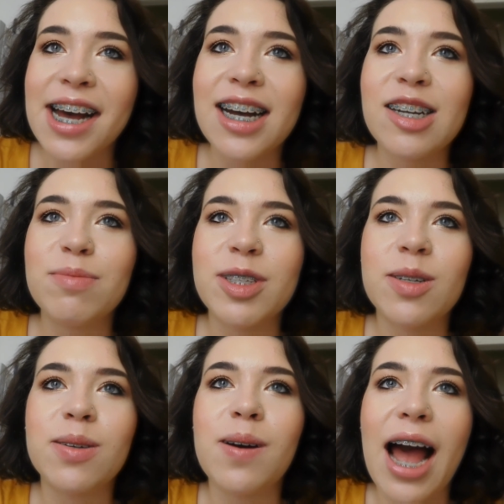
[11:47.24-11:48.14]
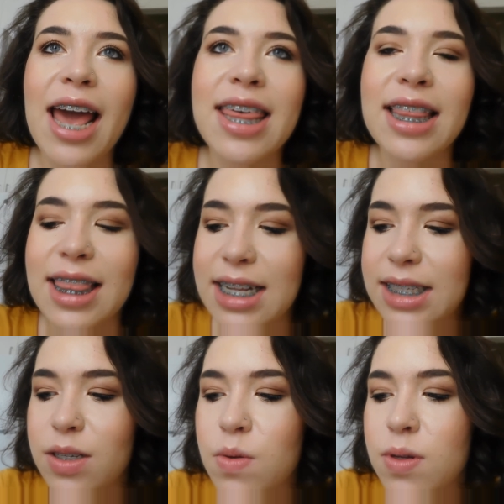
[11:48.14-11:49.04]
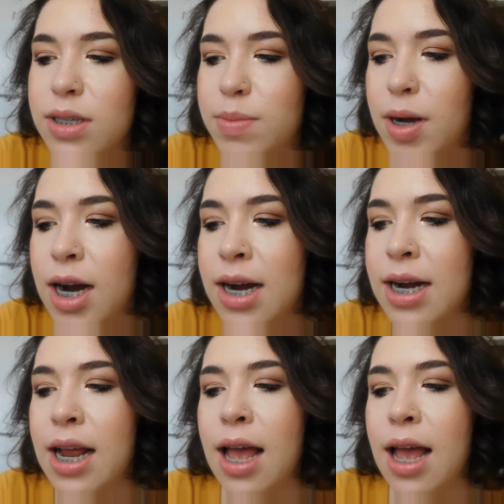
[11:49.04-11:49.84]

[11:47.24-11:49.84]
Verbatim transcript: Um, so I think that's the coolest part.